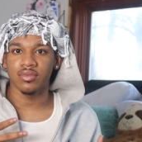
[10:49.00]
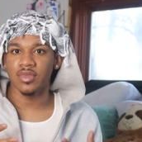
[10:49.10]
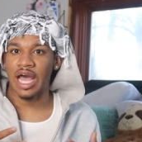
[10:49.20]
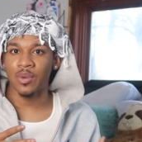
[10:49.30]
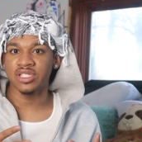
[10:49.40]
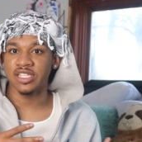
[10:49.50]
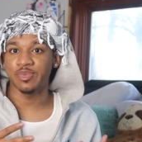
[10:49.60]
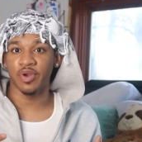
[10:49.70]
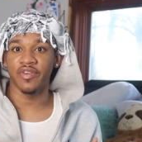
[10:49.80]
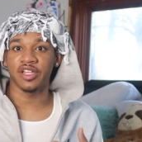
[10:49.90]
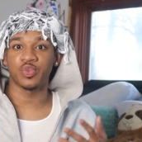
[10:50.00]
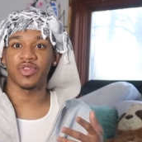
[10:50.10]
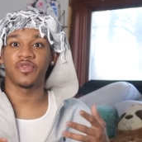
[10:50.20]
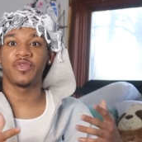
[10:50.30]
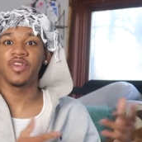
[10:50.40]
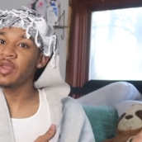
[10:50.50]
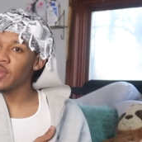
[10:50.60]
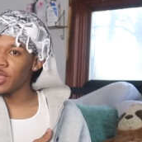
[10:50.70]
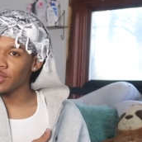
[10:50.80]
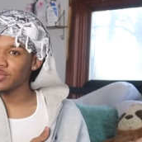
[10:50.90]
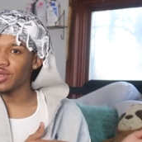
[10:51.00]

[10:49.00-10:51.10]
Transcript: I was experienced with females,